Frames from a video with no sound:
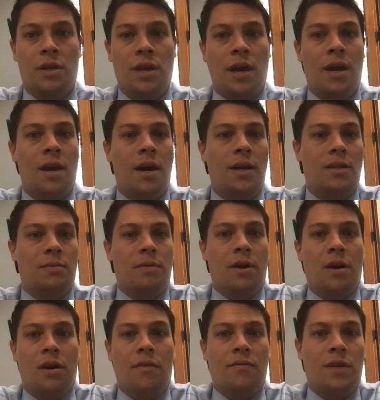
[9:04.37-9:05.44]
cannot
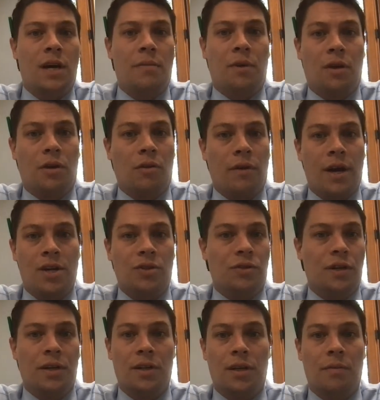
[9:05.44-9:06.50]
spend enough time in
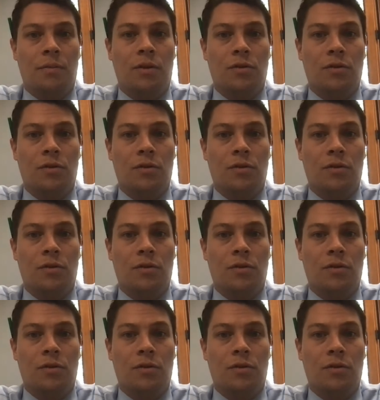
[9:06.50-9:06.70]
congratulating them.